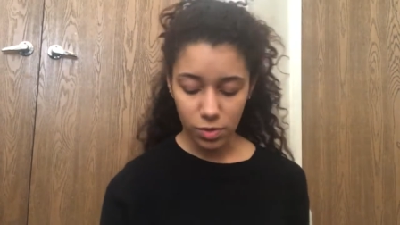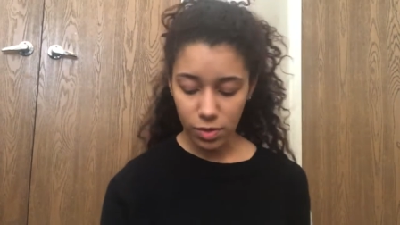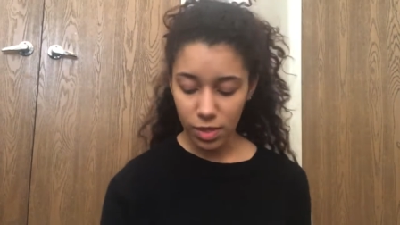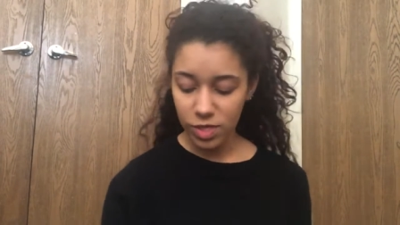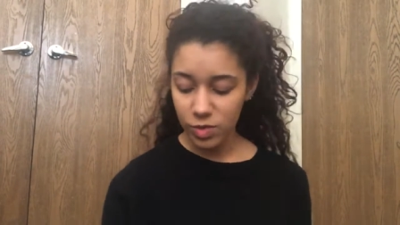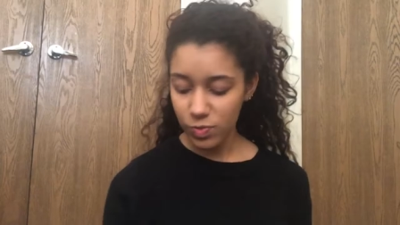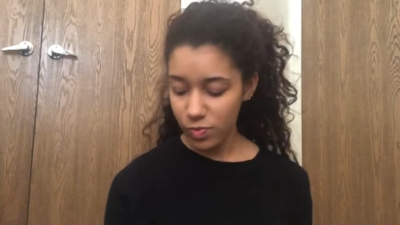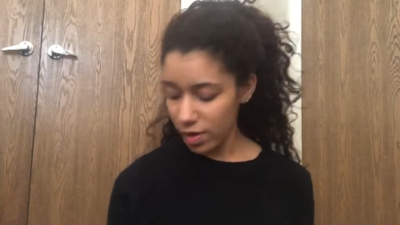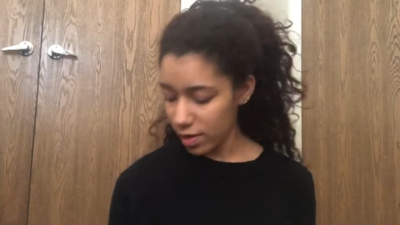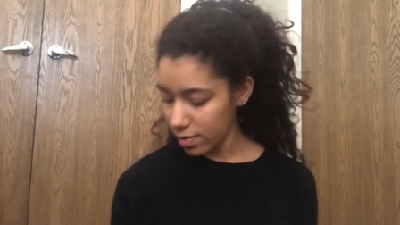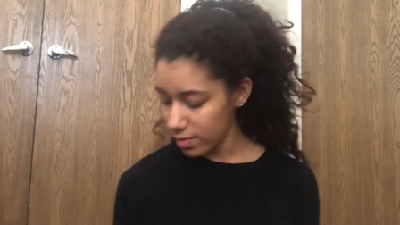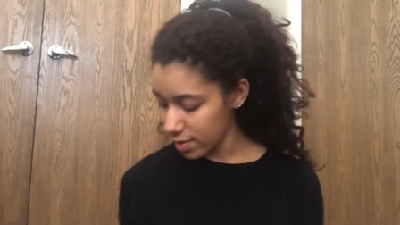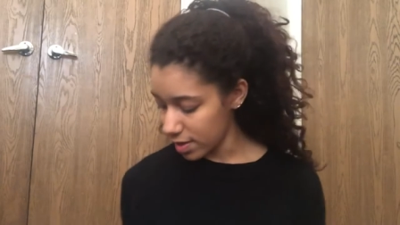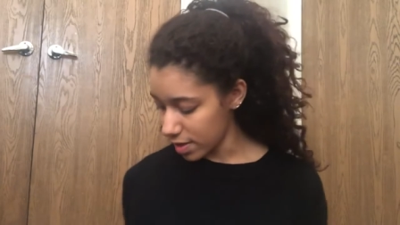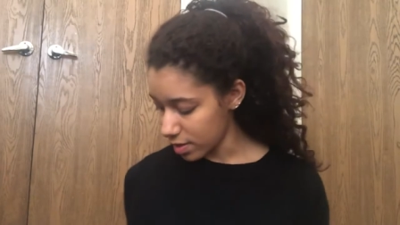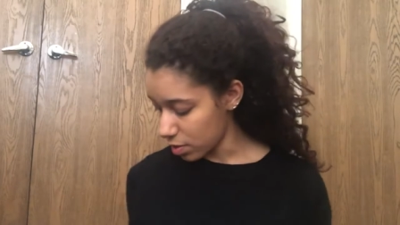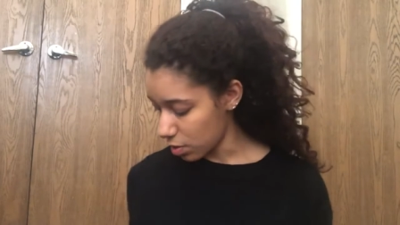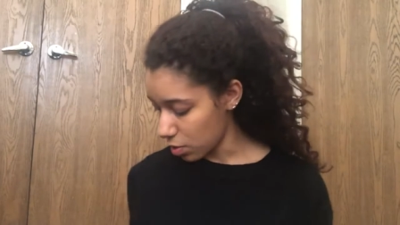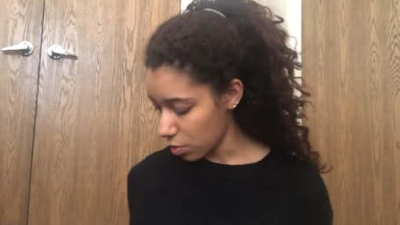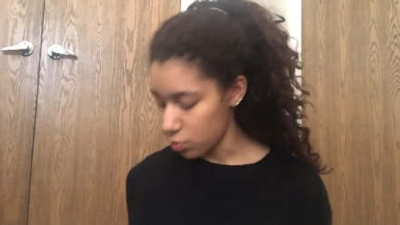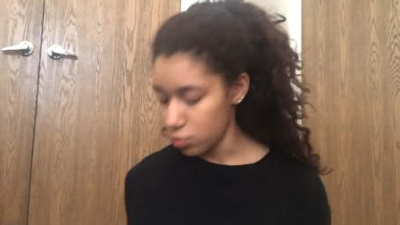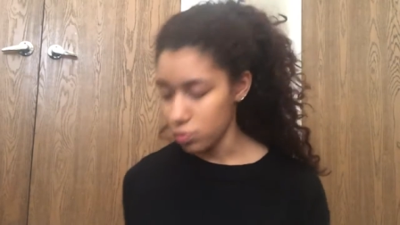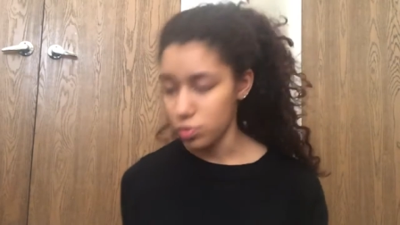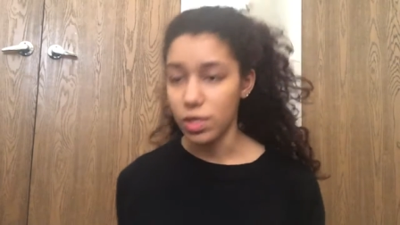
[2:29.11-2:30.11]
That's probably like
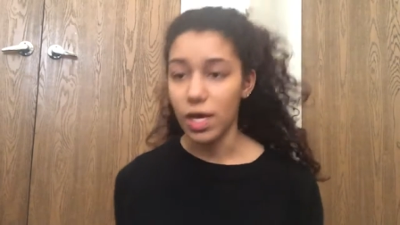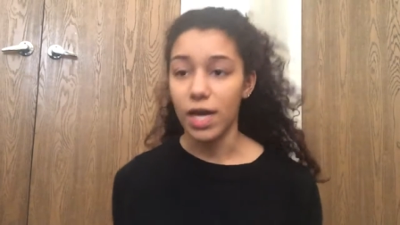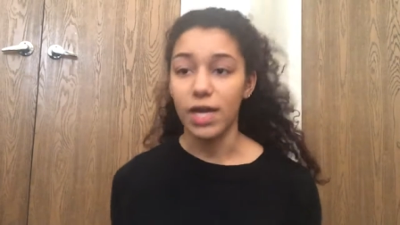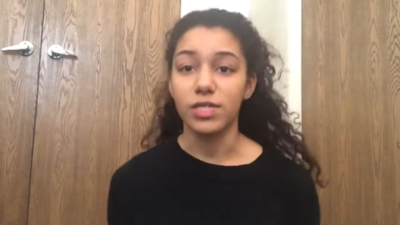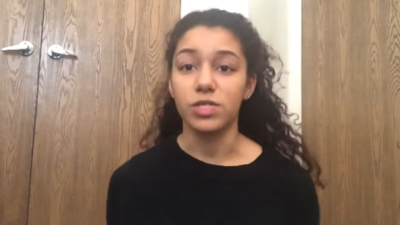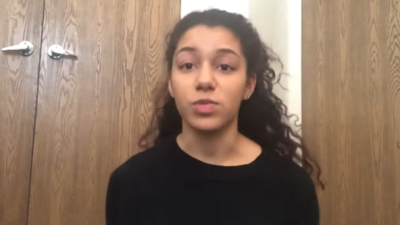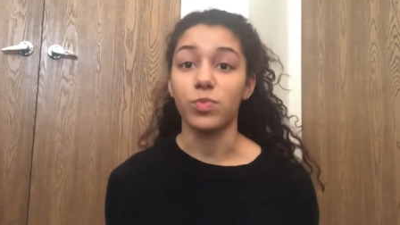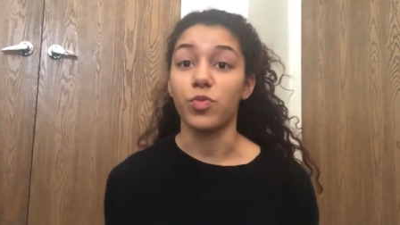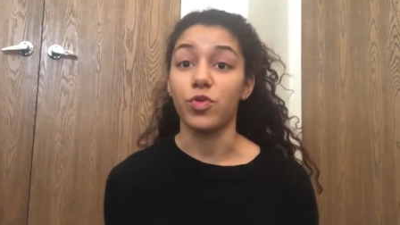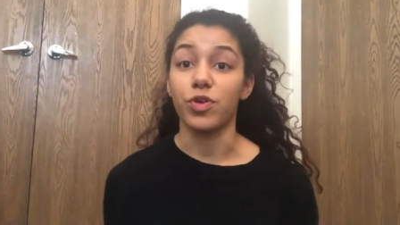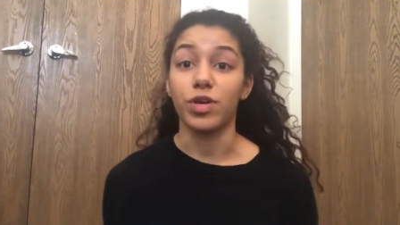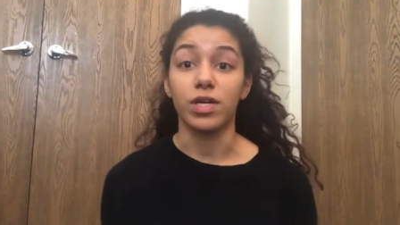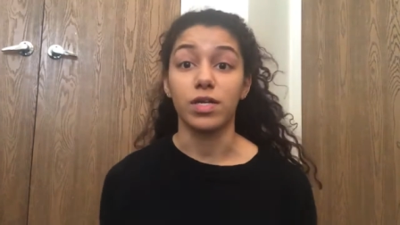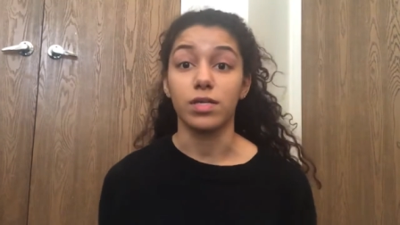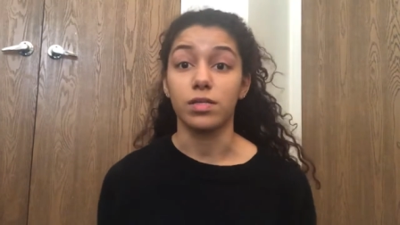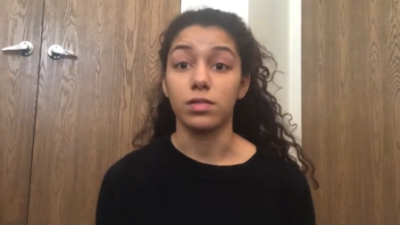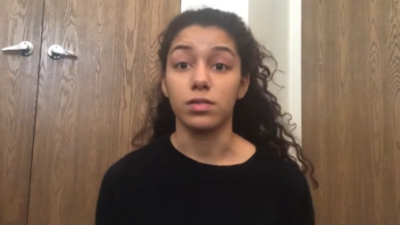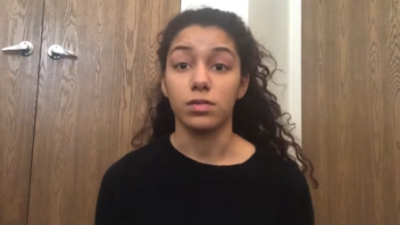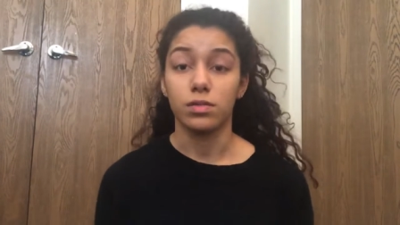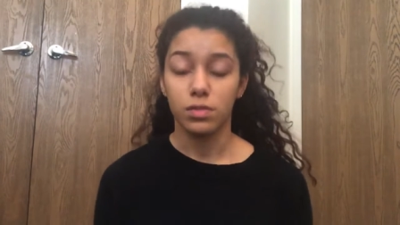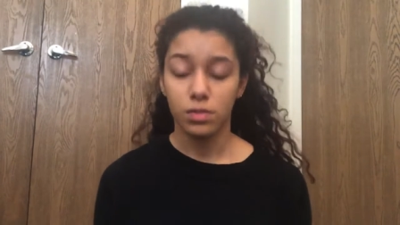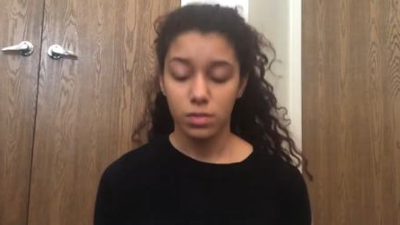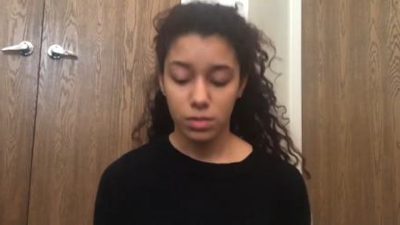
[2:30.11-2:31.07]
an old ass brand,